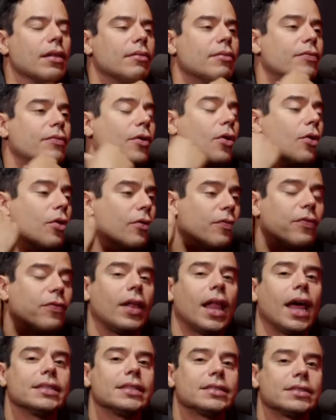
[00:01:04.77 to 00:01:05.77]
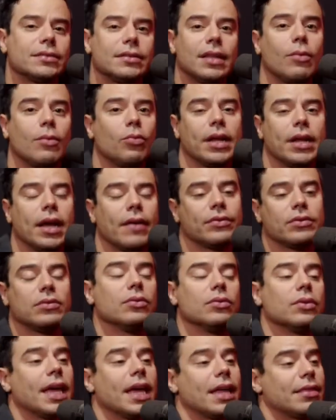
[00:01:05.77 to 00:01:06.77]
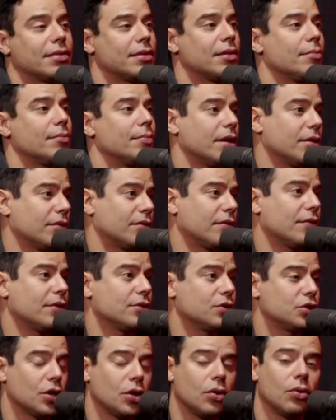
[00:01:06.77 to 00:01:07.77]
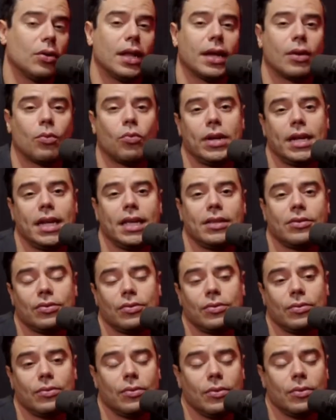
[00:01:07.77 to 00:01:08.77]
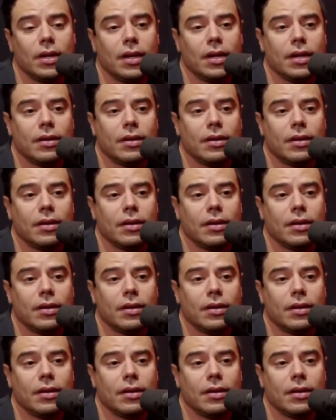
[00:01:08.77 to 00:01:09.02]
for flights that we have to get there because of the show, like we need to.